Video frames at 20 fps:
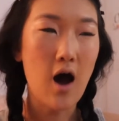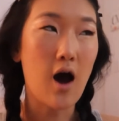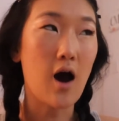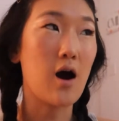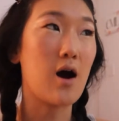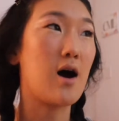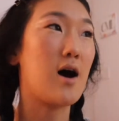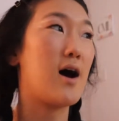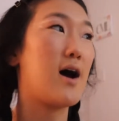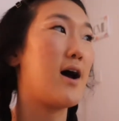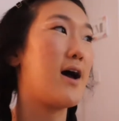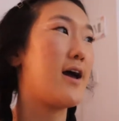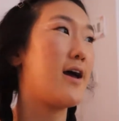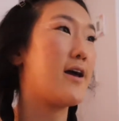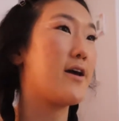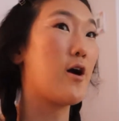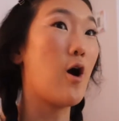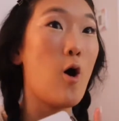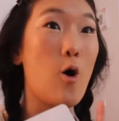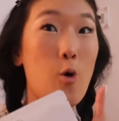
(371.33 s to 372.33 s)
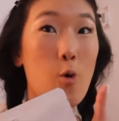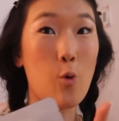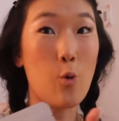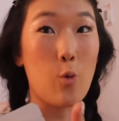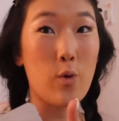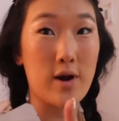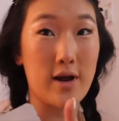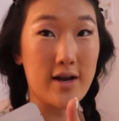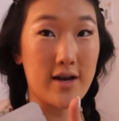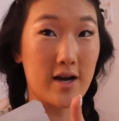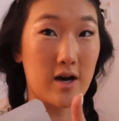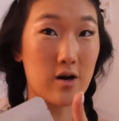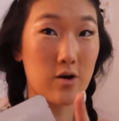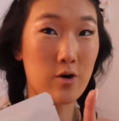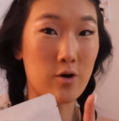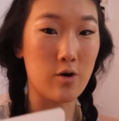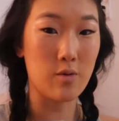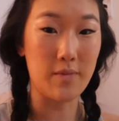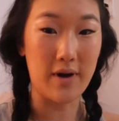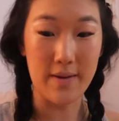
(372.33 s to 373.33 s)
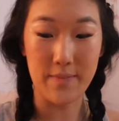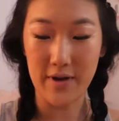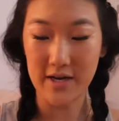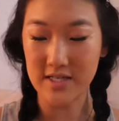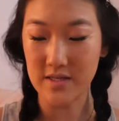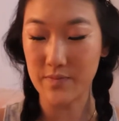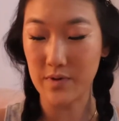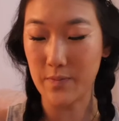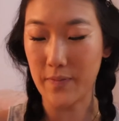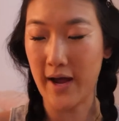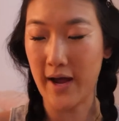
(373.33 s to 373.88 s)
I, oh, when I got home, I picked up a